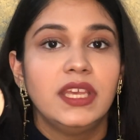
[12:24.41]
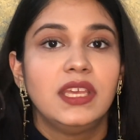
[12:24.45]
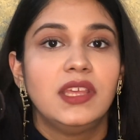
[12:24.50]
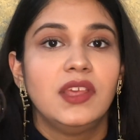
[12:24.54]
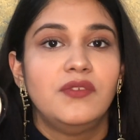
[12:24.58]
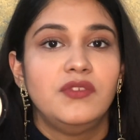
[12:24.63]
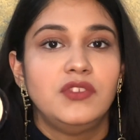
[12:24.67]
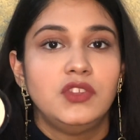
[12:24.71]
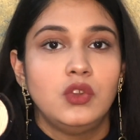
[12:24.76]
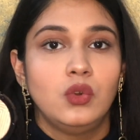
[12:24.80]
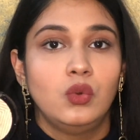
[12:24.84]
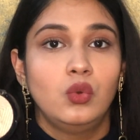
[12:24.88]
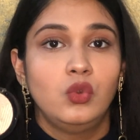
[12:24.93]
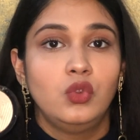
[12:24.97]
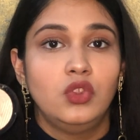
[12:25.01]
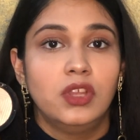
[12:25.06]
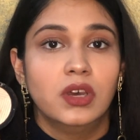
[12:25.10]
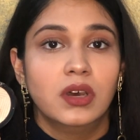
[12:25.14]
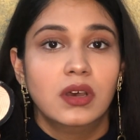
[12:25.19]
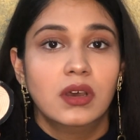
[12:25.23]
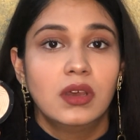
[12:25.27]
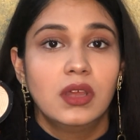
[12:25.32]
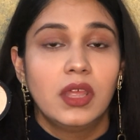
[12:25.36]
gives you
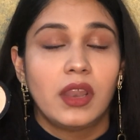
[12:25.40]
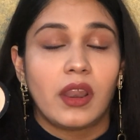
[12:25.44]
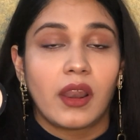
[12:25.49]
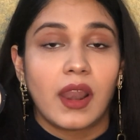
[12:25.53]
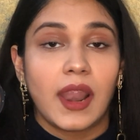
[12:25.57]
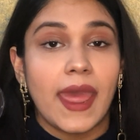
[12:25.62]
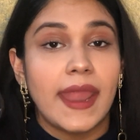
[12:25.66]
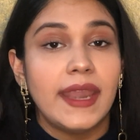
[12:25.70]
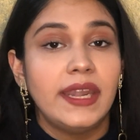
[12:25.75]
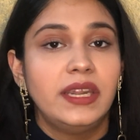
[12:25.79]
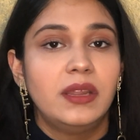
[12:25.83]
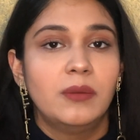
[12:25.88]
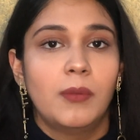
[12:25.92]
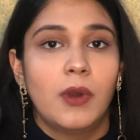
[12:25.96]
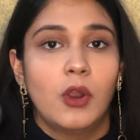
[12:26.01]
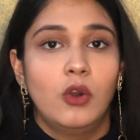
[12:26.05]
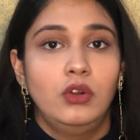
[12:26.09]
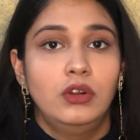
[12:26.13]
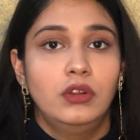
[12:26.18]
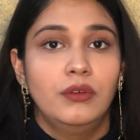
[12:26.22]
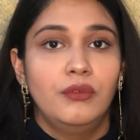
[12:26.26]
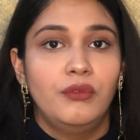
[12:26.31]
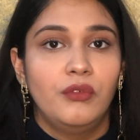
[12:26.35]
the right
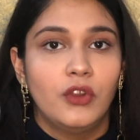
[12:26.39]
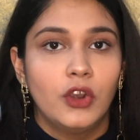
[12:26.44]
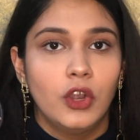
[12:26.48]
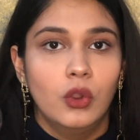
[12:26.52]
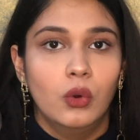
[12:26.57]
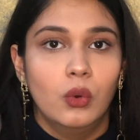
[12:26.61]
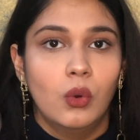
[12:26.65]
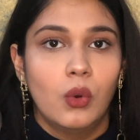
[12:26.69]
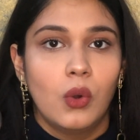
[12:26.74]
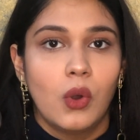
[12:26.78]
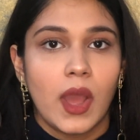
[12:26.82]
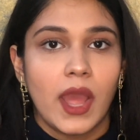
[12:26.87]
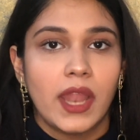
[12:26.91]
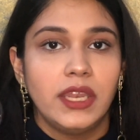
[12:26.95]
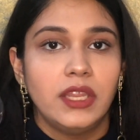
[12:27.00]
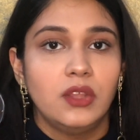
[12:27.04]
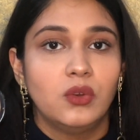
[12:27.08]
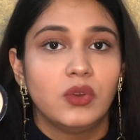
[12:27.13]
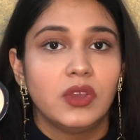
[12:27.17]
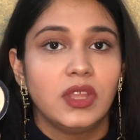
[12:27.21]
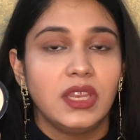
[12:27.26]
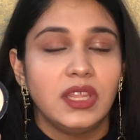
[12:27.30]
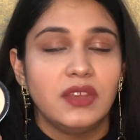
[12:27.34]
amount of glow, and you
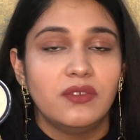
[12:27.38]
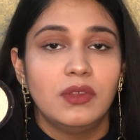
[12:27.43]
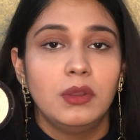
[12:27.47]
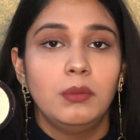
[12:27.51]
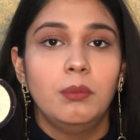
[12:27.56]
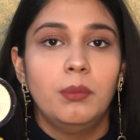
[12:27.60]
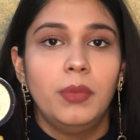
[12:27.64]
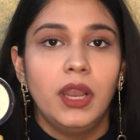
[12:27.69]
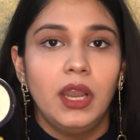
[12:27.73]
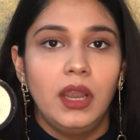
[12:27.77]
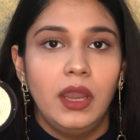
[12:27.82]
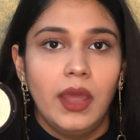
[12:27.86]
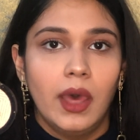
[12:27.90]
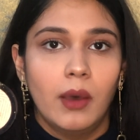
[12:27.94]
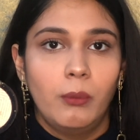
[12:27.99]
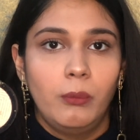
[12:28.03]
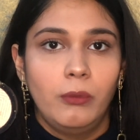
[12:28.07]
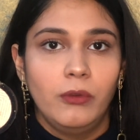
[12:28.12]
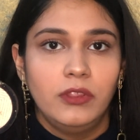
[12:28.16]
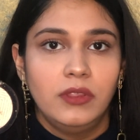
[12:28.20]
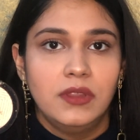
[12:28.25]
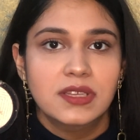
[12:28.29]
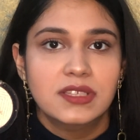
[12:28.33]
can even build up
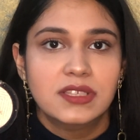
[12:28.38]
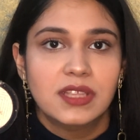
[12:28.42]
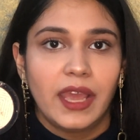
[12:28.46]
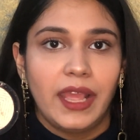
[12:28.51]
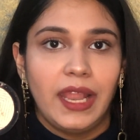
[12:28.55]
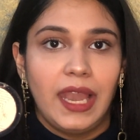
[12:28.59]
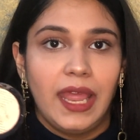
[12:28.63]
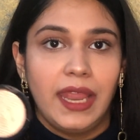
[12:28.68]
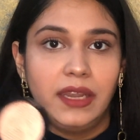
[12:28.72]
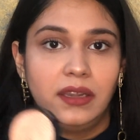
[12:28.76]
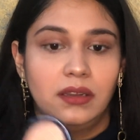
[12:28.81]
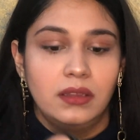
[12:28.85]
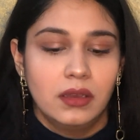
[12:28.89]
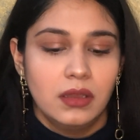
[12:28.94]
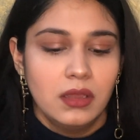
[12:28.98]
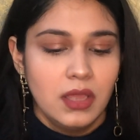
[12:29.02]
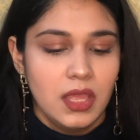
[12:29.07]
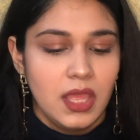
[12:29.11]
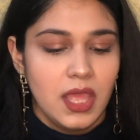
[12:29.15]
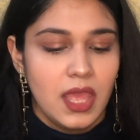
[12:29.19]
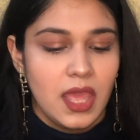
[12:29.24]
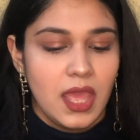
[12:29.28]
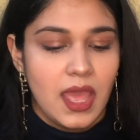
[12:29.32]
with this highlighter,
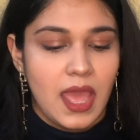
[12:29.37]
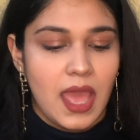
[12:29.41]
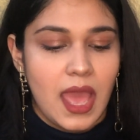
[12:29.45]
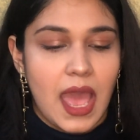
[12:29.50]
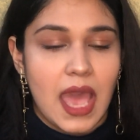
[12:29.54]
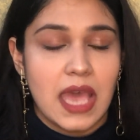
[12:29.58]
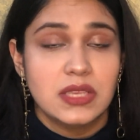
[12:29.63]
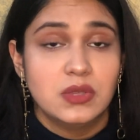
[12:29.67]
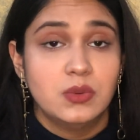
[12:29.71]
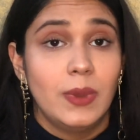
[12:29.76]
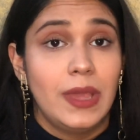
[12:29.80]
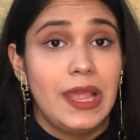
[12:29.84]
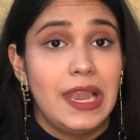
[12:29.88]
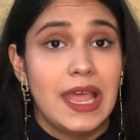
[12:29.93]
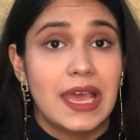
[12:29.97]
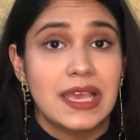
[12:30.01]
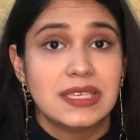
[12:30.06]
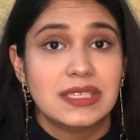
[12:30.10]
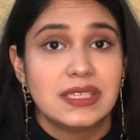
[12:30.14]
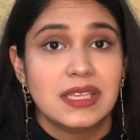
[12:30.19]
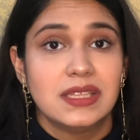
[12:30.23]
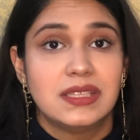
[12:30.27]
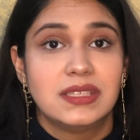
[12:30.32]
as well
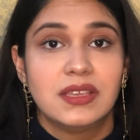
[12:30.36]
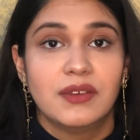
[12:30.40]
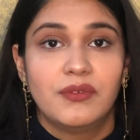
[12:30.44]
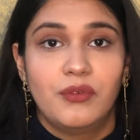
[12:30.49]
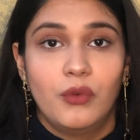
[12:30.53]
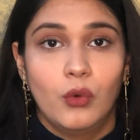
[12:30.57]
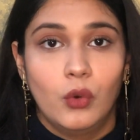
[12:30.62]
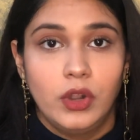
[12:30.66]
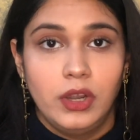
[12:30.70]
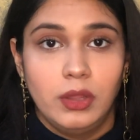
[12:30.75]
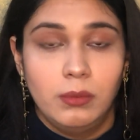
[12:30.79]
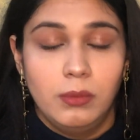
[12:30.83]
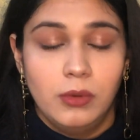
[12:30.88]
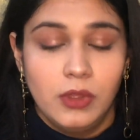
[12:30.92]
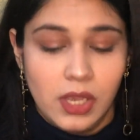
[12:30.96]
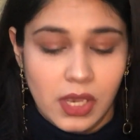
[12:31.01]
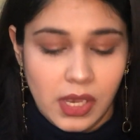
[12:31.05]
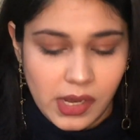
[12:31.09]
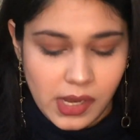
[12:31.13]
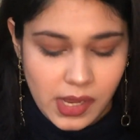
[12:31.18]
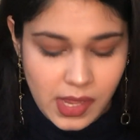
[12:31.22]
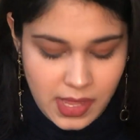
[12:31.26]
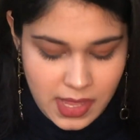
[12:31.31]
as it's
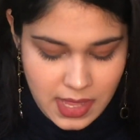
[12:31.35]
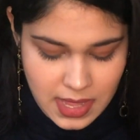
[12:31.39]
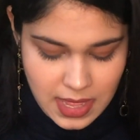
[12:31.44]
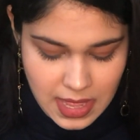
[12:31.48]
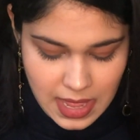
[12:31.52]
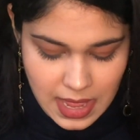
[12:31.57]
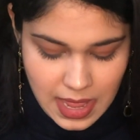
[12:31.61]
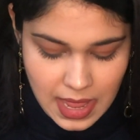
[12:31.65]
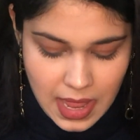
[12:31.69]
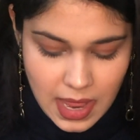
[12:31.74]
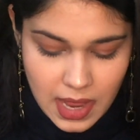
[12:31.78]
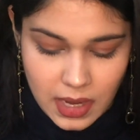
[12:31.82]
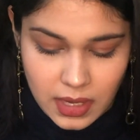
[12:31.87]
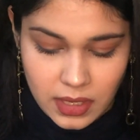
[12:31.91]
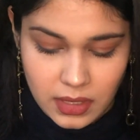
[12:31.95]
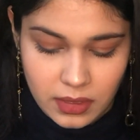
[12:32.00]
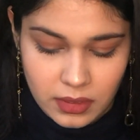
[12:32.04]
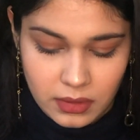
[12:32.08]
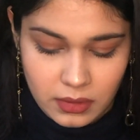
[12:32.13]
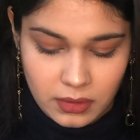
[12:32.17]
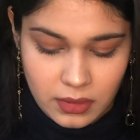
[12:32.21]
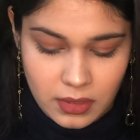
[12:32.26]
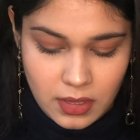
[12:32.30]
affordable.
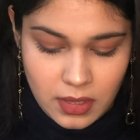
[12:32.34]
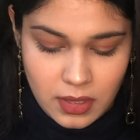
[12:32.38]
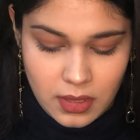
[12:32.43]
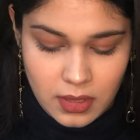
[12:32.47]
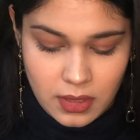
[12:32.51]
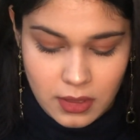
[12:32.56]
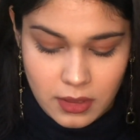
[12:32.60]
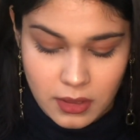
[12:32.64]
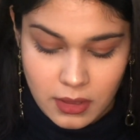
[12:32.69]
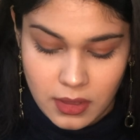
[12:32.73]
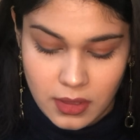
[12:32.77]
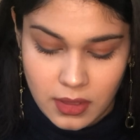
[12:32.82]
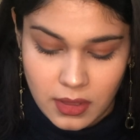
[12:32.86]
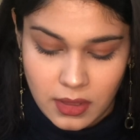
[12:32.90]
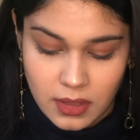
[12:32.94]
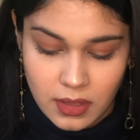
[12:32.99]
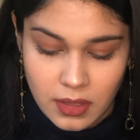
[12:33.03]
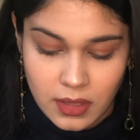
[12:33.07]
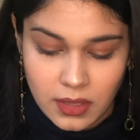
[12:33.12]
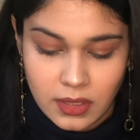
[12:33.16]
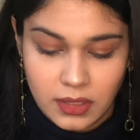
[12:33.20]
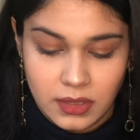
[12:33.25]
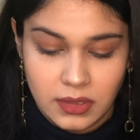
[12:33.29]
And
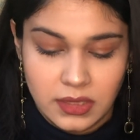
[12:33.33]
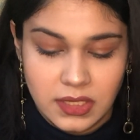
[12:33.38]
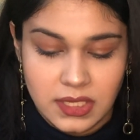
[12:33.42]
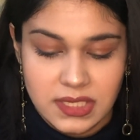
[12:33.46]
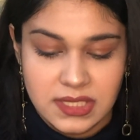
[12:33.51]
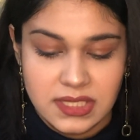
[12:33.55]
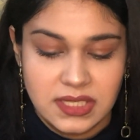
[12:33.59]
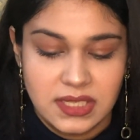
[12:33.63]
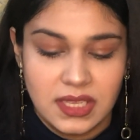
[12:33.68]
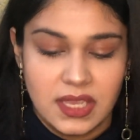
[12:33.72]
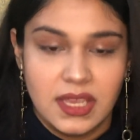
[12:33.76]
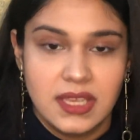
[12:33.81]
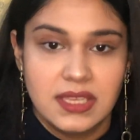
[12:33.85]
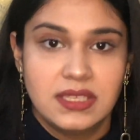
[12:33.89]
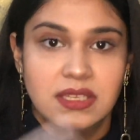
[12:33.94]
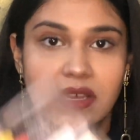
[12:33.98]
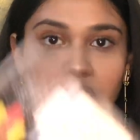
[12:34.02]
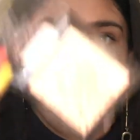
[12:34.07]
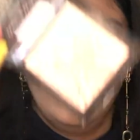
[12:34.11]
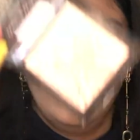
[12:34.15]
this is a